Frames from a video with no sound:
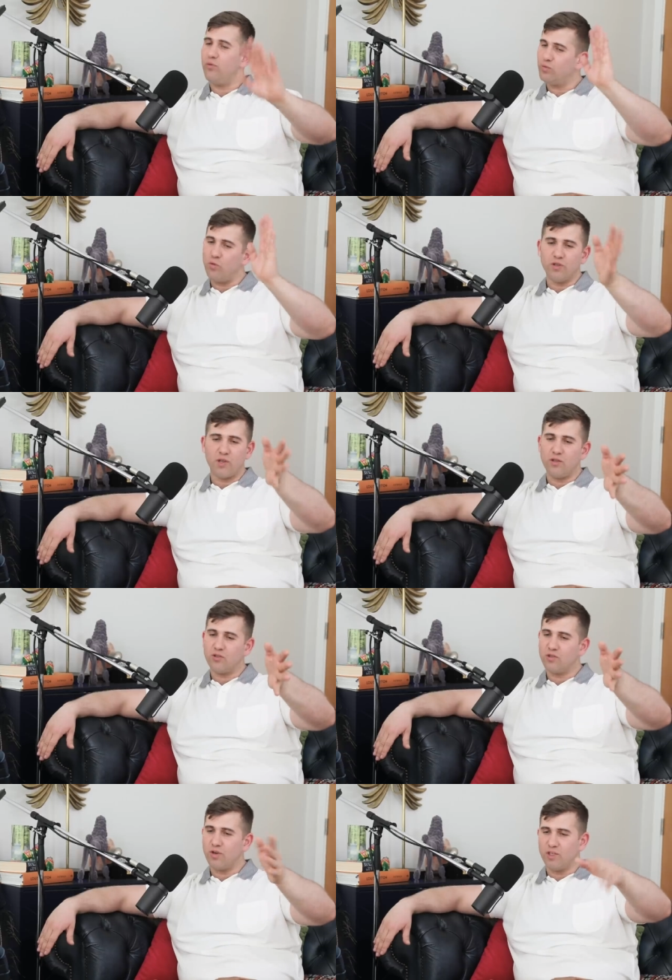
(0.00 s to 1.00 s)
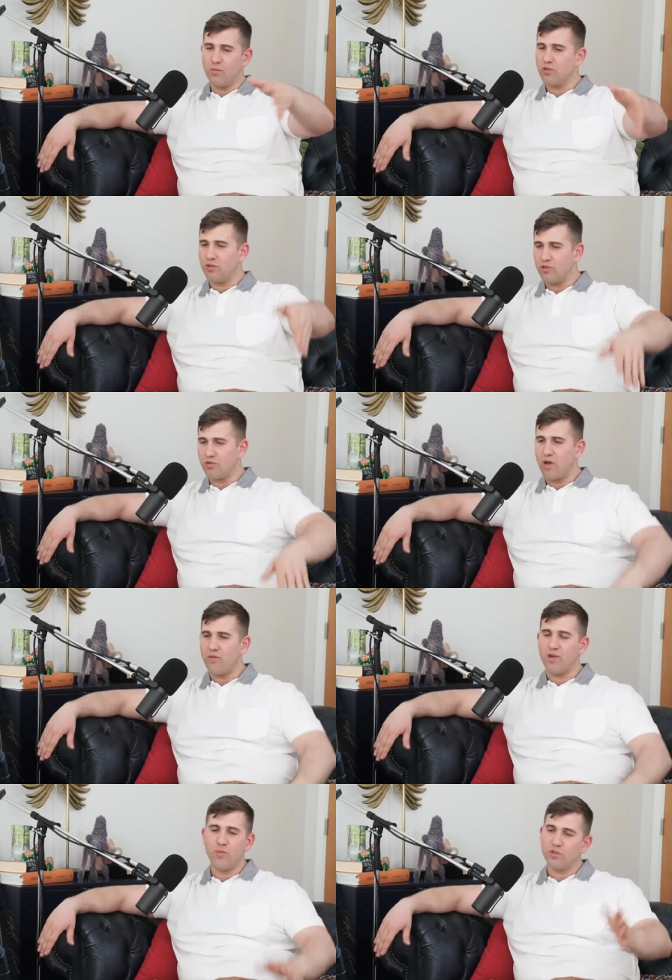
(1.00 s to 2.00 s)
He was walking down the street. He wasn't the
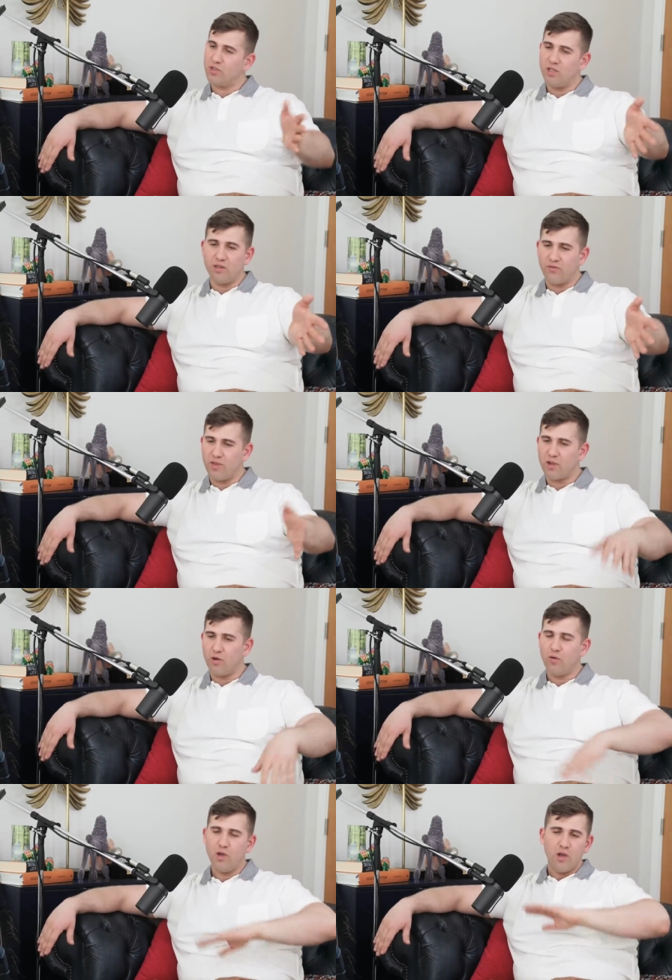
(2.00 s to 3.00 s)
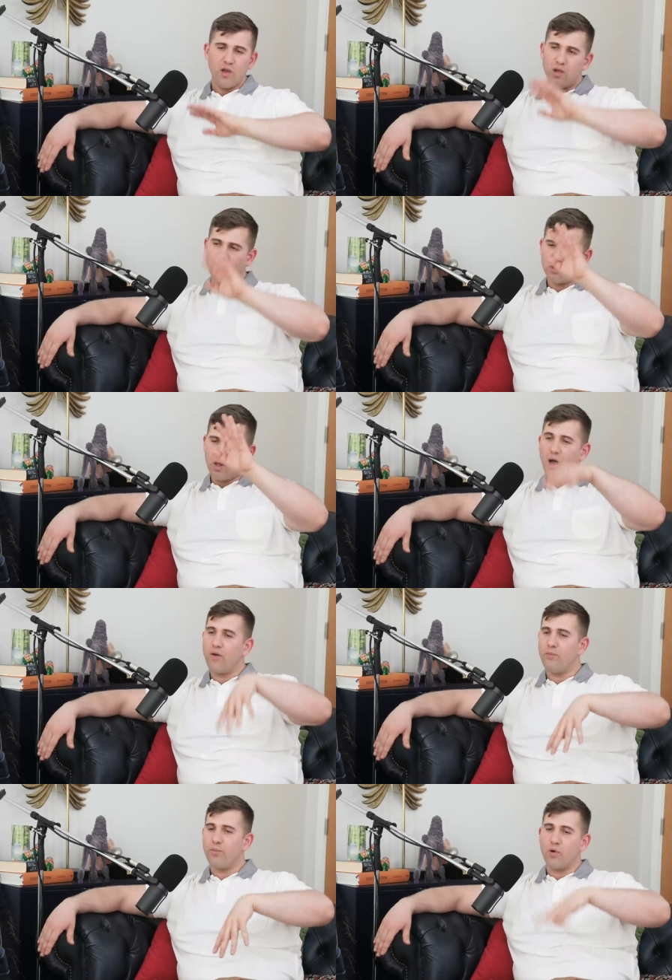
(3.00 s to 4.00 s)
driver. He wasn't in the vehicle. It was an
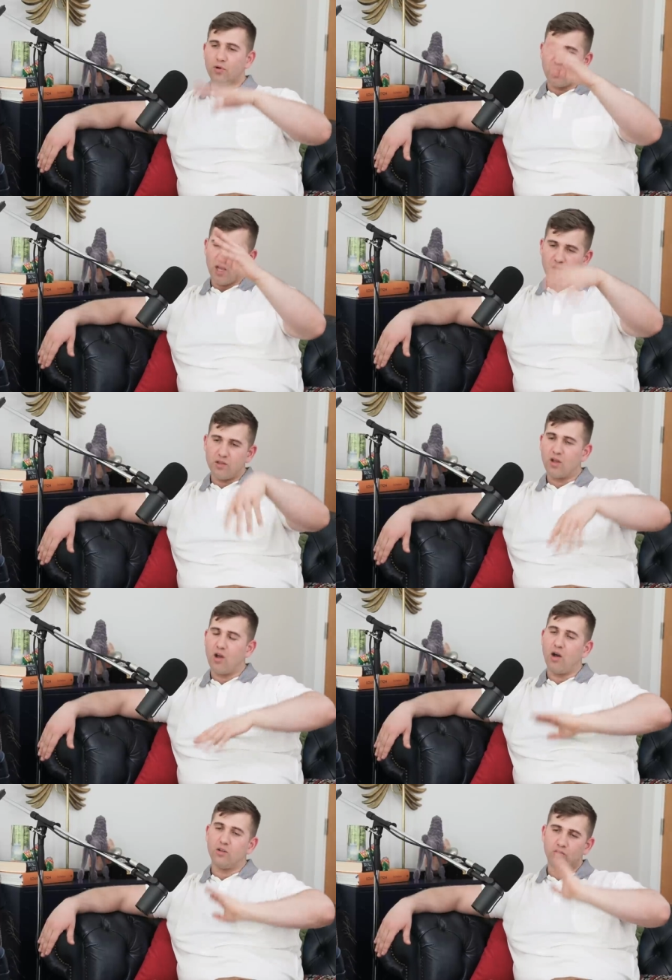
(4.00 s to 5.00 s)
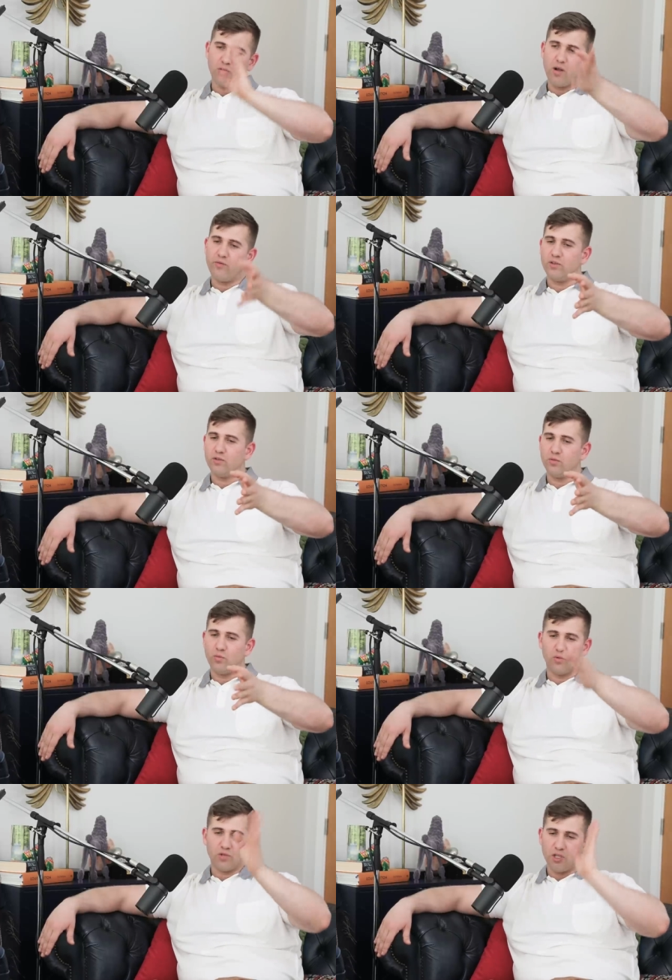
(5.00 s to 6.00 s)
other bloke in the car driving
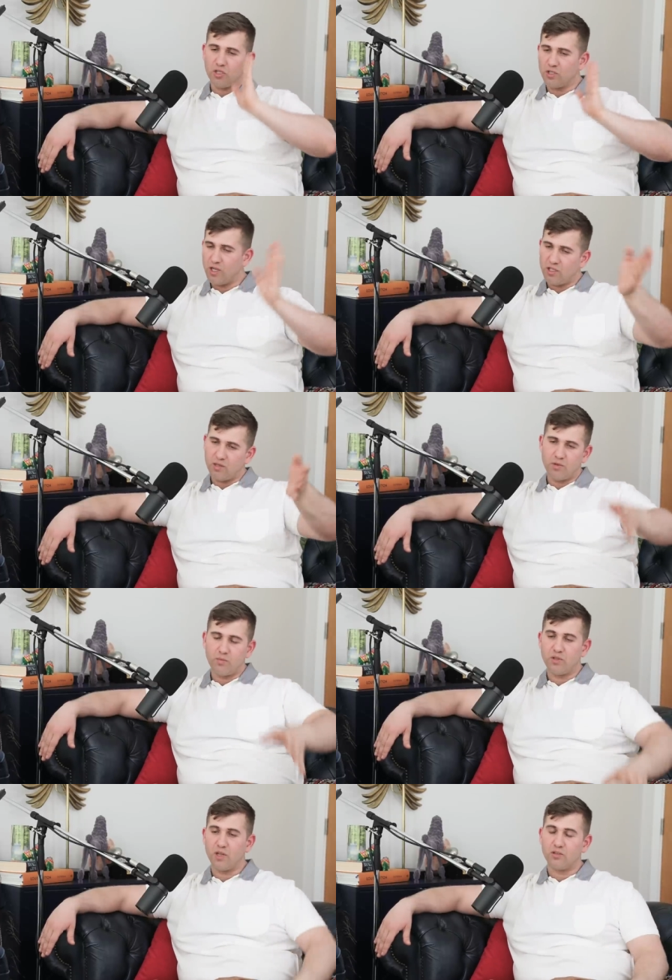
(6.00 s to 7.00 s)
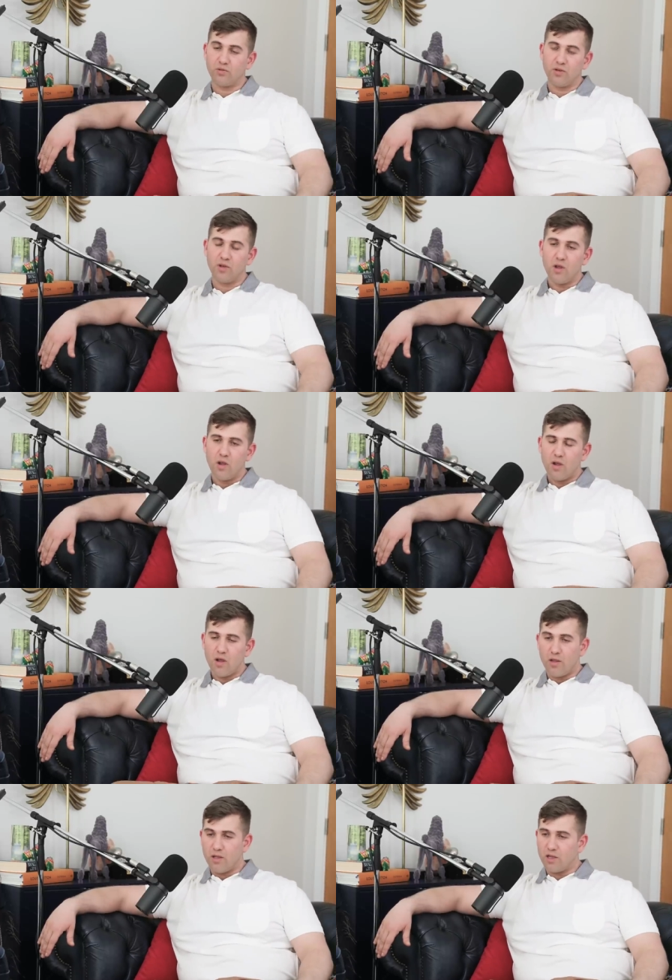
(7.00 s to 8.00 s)
towards, and they just hit him on the pedestrian,
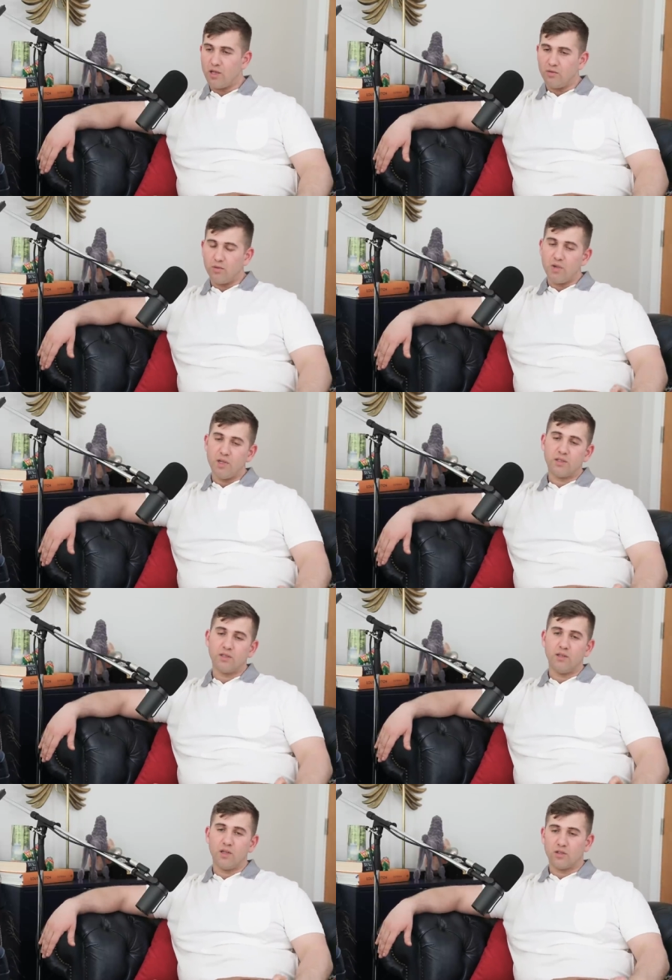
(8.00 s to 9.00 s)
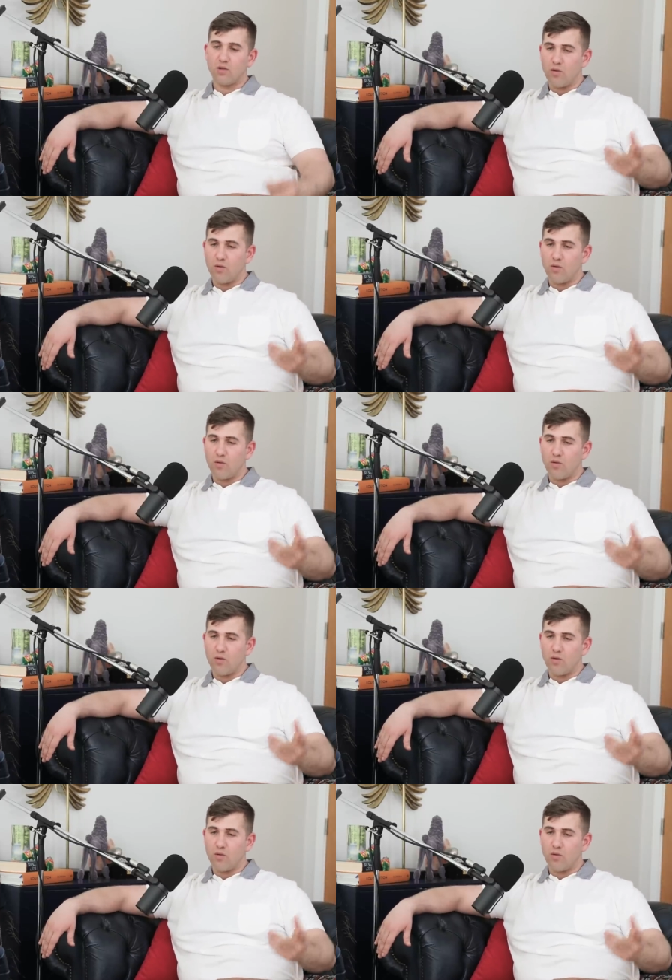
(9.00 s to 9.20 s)
and they killed him instantly.